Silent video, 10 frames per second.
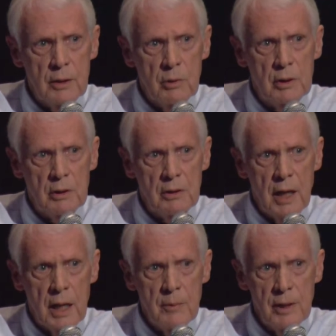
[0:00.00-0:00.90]
They were clearly
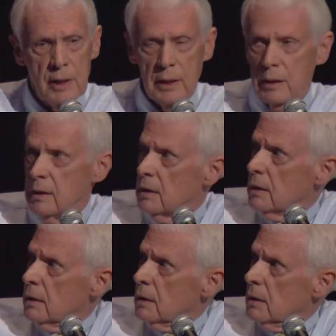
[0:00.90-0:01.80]
hibernating.
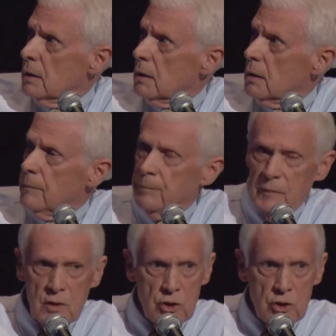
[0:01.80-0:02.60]
Um,